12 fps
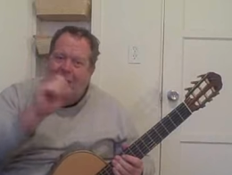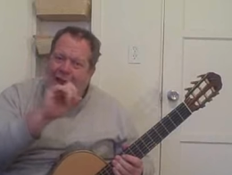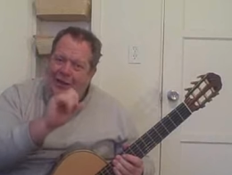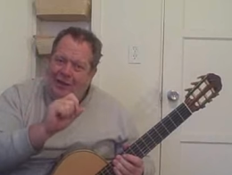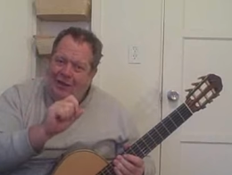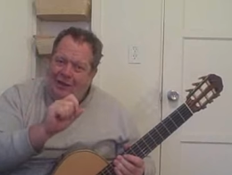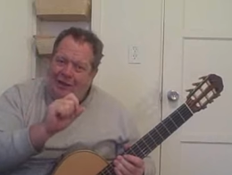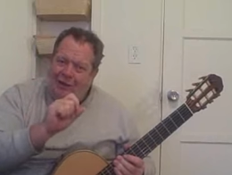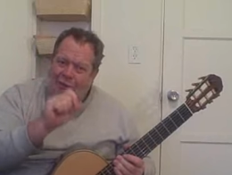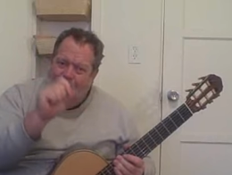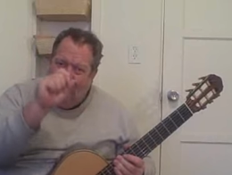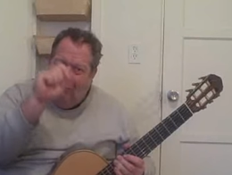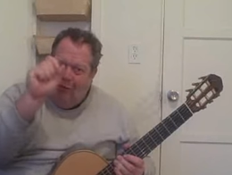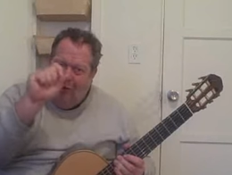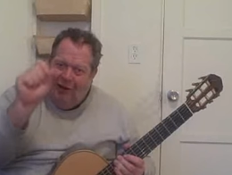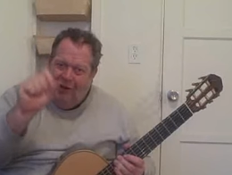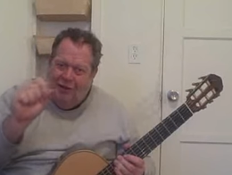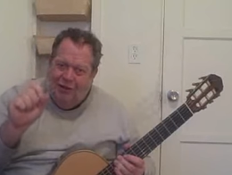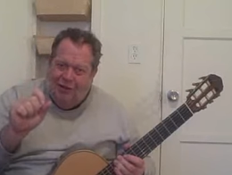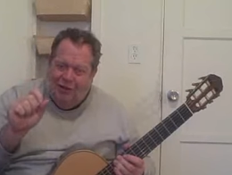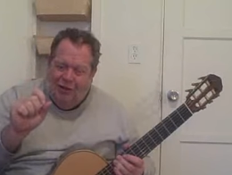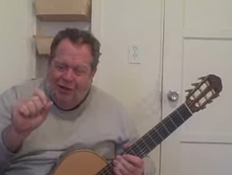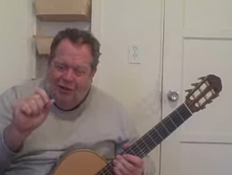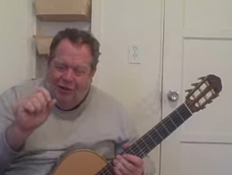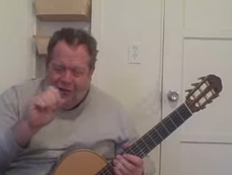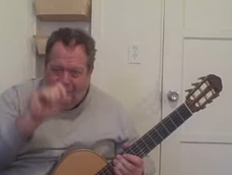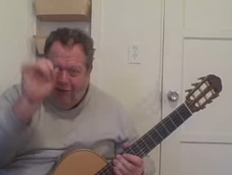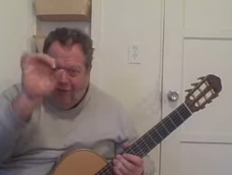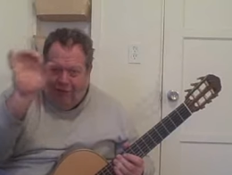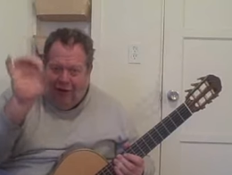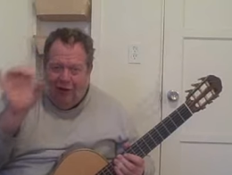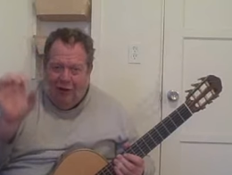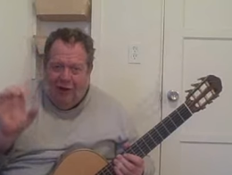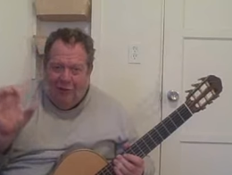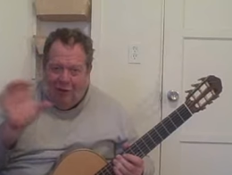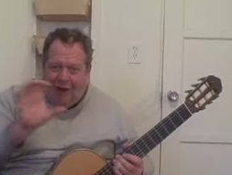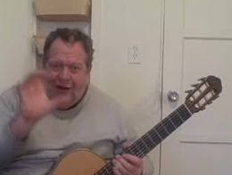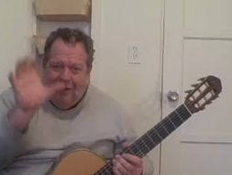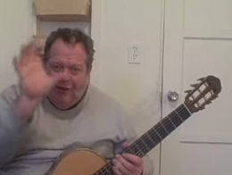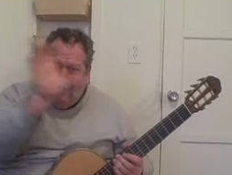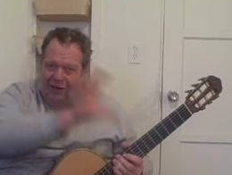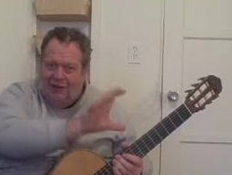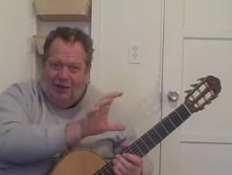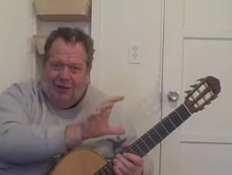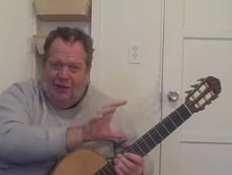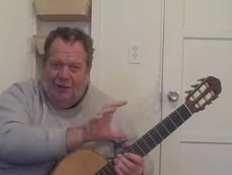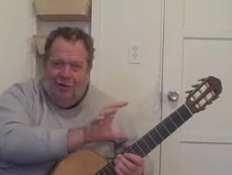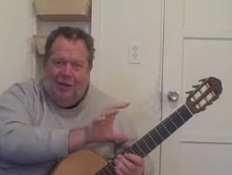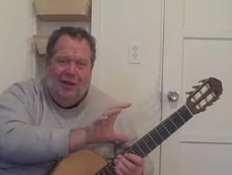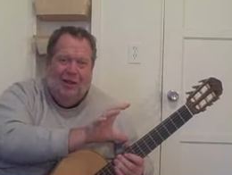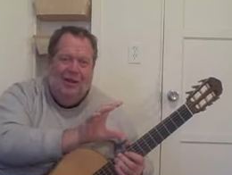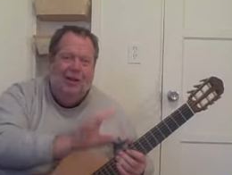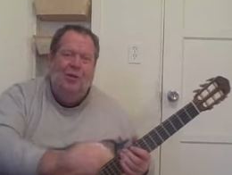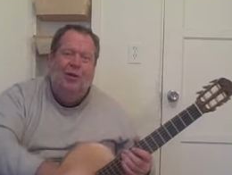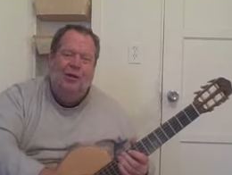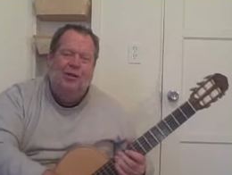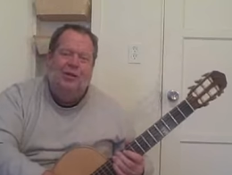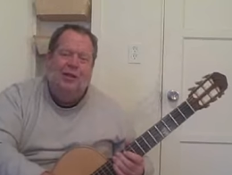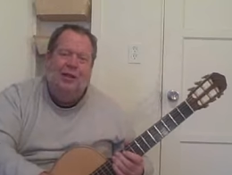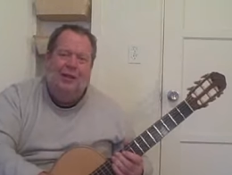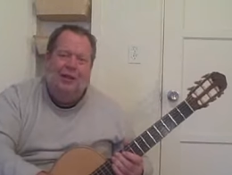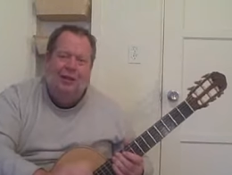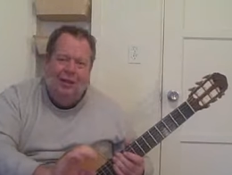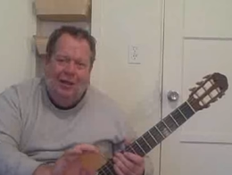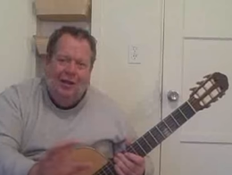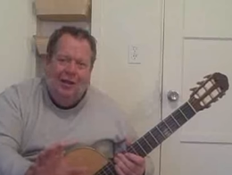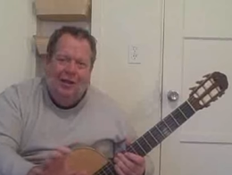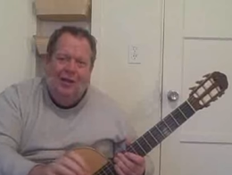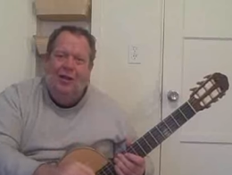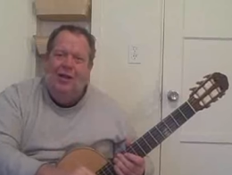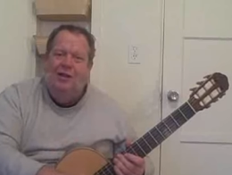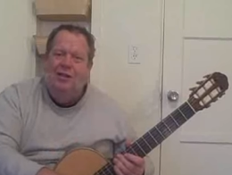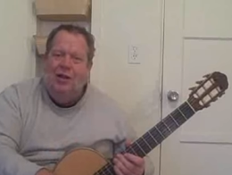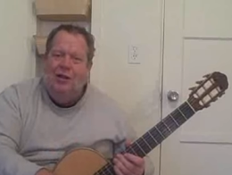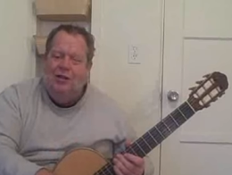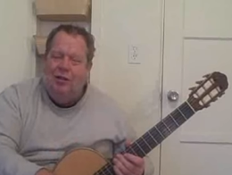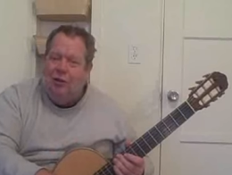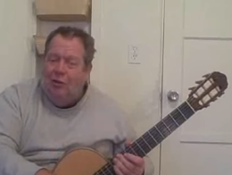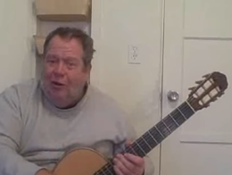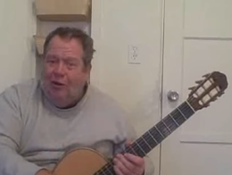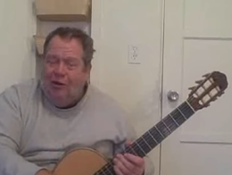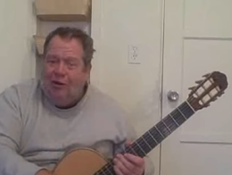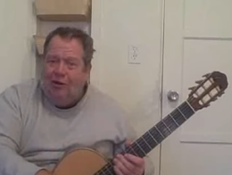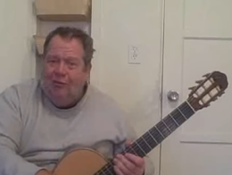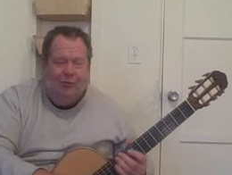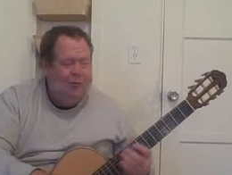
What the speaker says: and then rearrange, follow that pattern into the new key that you want to sing in, and change the chords.